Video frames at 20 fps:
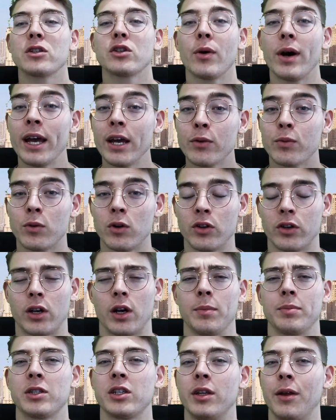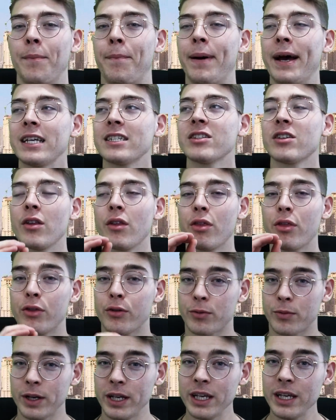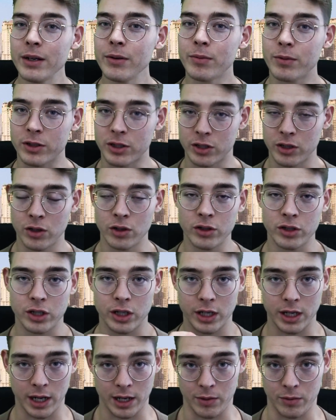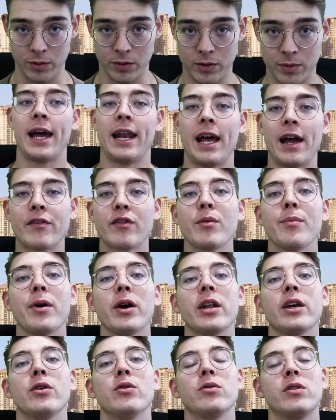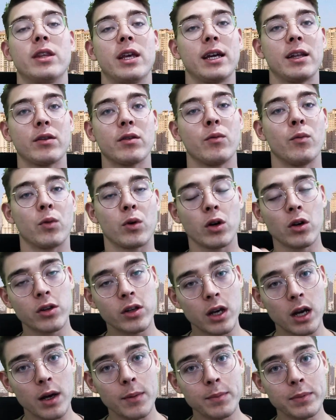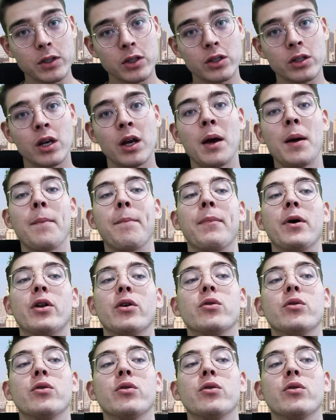So 8 World Cups. The best 3 results count. And everybody who did World Cups, but